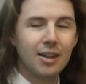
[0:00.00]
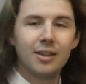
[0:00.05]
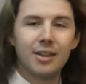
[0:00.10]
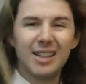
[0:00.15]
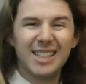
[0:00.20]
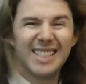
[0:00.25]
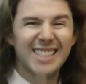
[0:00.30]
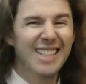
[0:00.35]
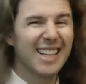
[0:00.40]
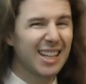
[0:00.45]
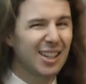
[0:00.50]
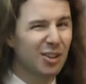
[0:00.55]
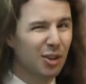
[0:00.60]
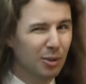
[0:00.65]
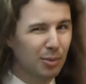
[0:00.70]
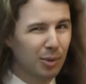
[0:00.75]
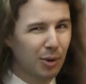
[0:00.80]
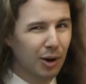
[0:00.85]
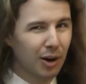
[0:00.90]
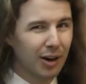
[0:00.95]
The
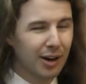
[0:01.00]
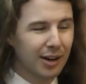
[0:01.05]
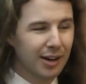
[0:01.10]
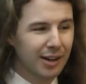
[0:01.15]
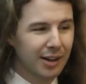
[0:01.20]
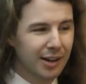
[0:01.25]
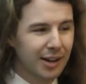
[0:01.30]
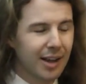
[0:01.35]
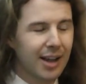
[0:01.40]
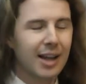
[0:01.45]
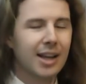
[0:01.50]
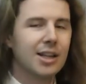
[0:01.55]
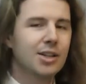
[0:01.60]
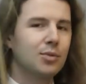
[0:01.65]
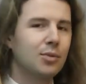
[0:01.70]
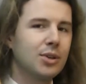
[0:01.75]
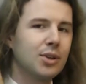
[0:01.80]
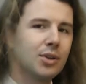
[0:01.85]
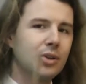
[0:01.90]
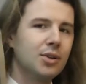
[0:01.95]
diddle part
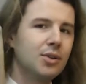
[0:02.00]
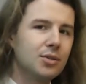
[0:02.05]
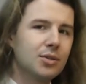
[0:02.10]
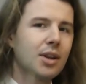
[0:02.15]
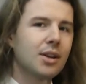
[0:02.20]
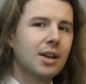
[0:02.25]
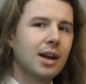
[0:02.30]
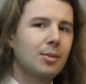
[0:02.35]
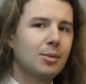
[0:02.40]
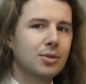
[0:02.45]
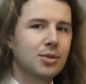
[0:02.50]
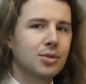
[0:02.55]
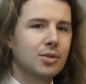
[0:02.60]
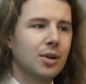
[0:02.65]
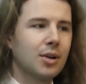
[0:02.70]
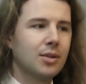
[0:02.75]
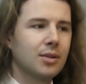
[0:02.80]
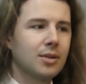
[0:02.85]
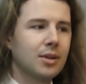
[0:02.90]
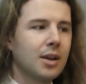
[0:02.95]
is when you use a double
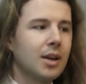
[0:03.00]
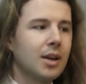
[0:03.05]
stroke.